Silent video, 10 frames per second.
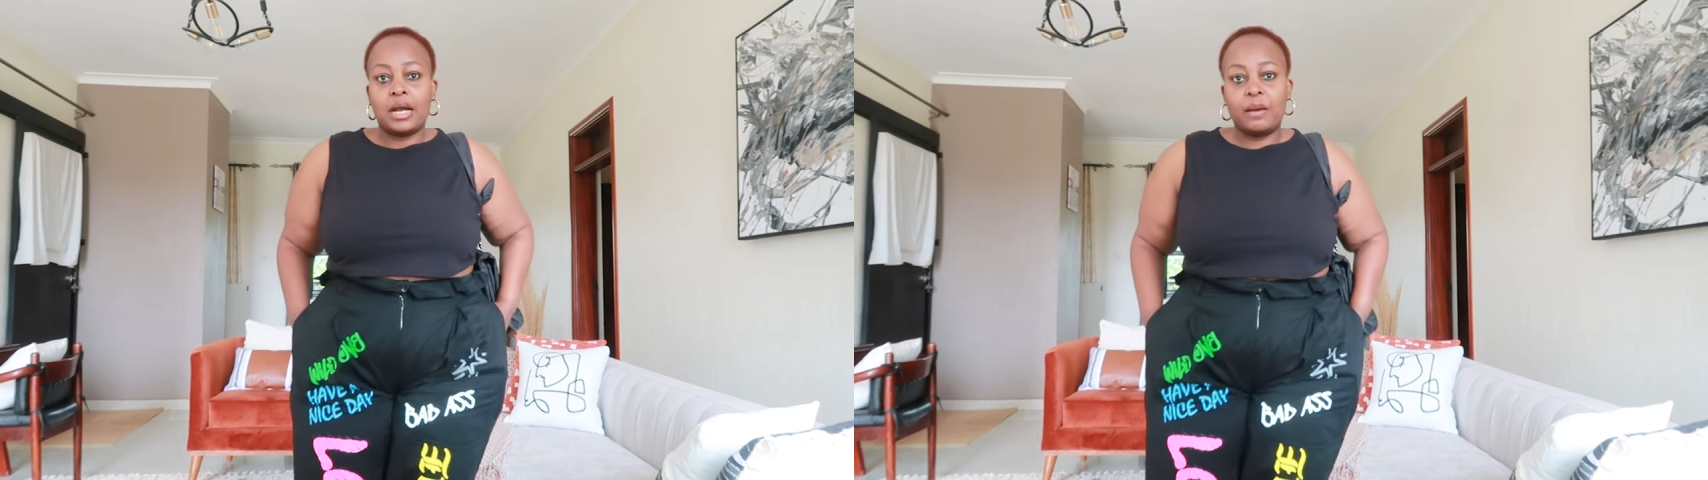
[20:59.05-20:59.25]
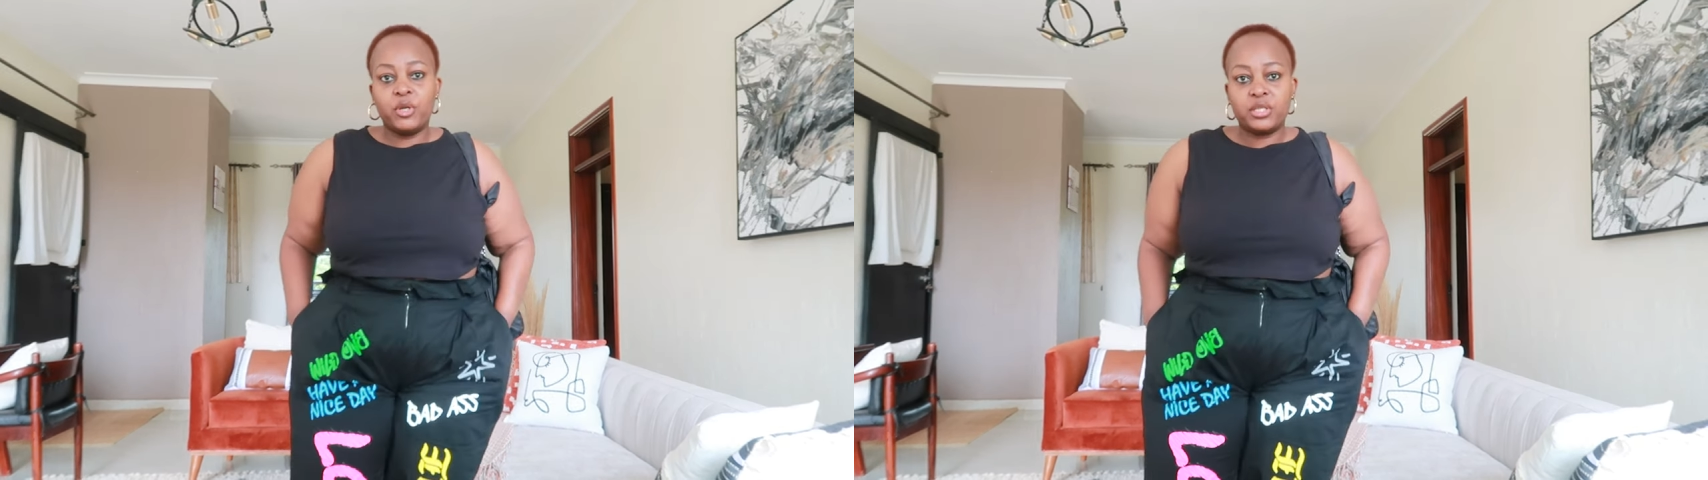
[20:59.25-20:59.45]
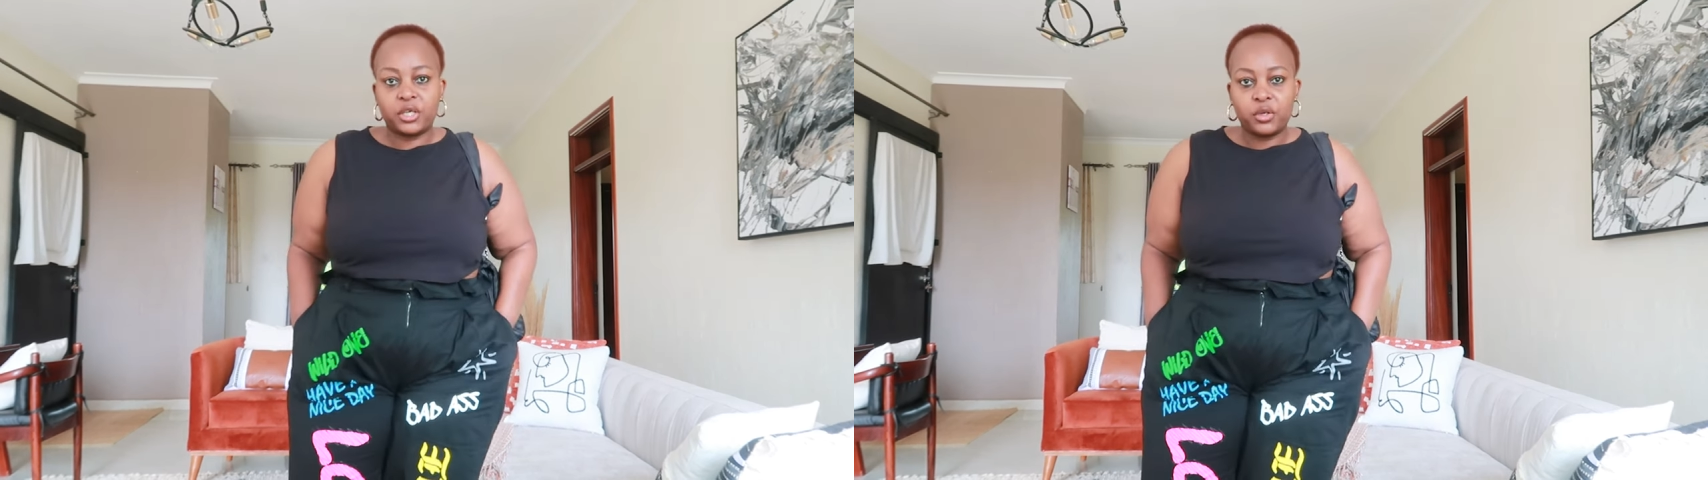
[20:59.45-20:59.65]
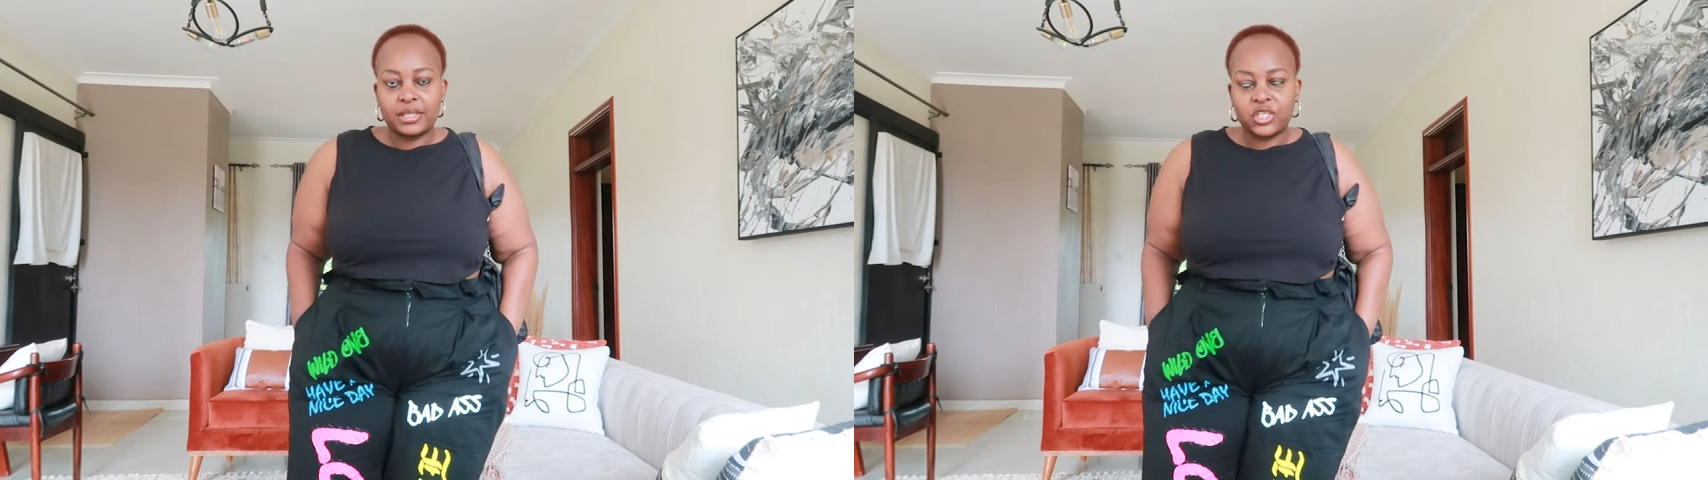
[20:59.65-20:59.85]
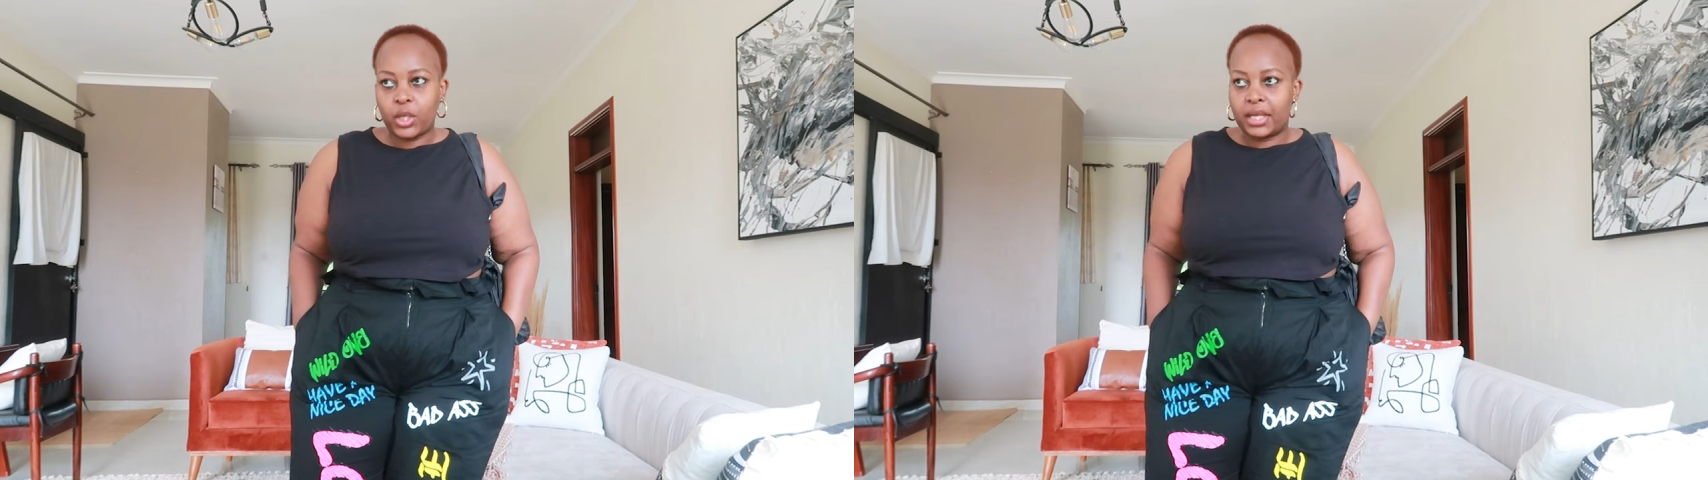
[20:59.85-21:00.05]
I'm going to take you on
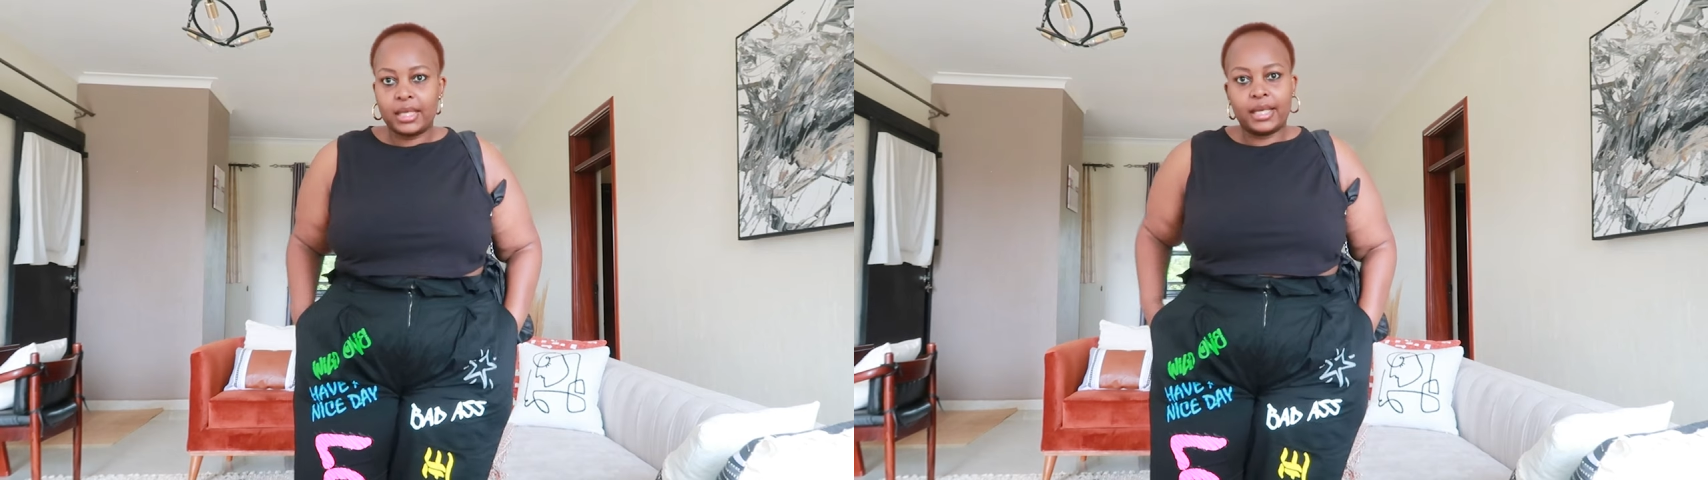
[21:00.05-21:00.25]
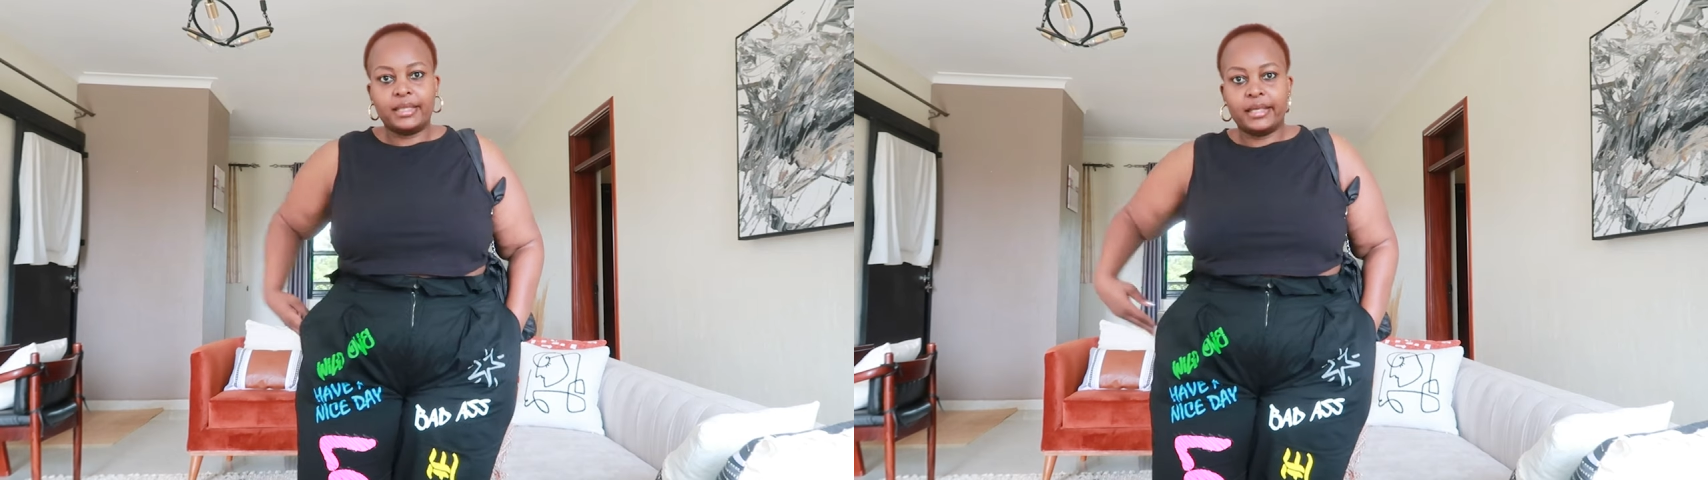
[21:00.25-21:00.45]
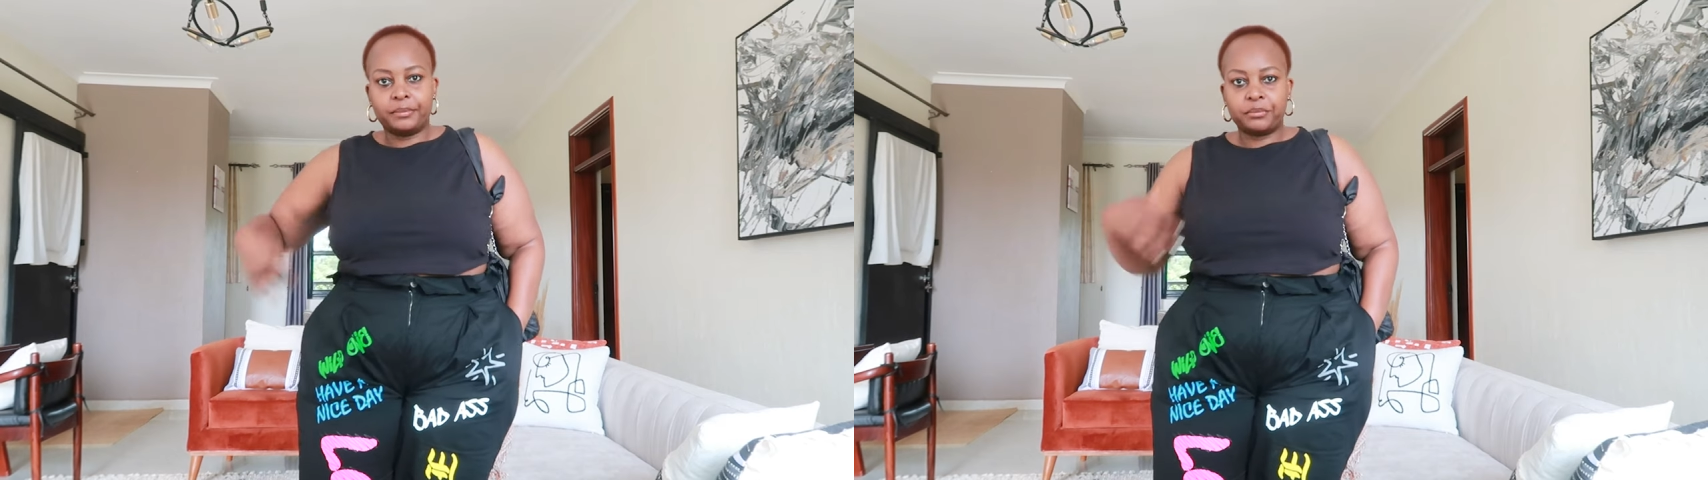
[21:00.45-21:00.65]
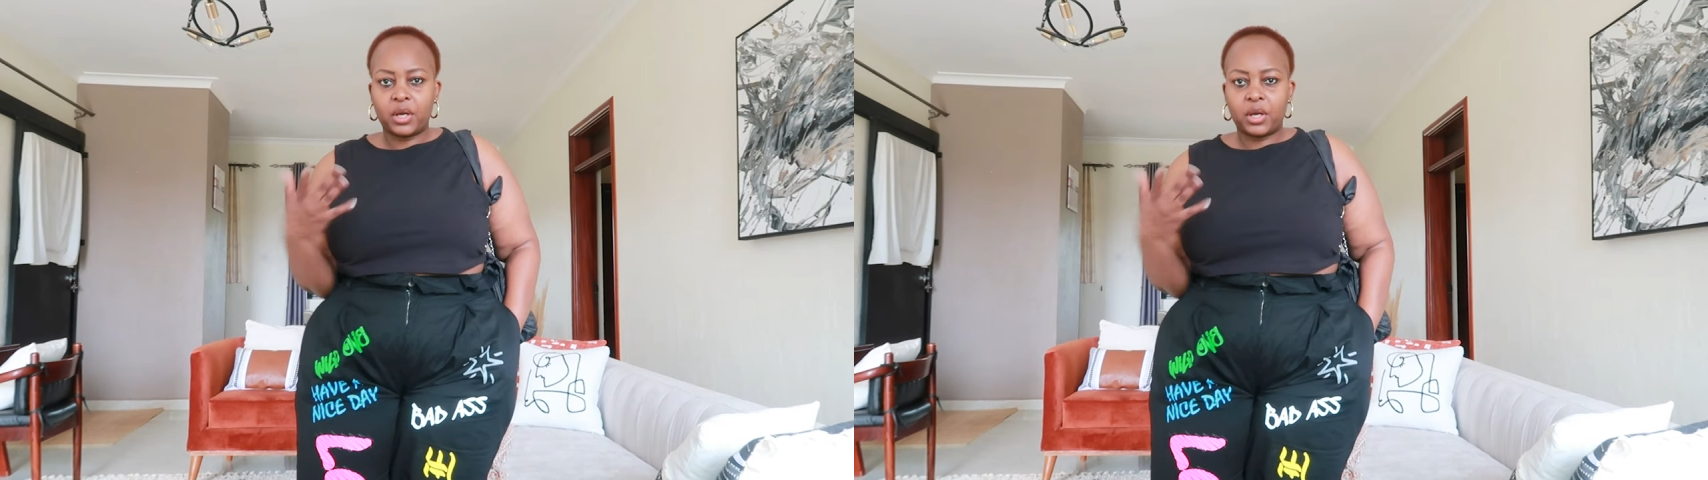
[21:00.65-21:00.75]
the journey and then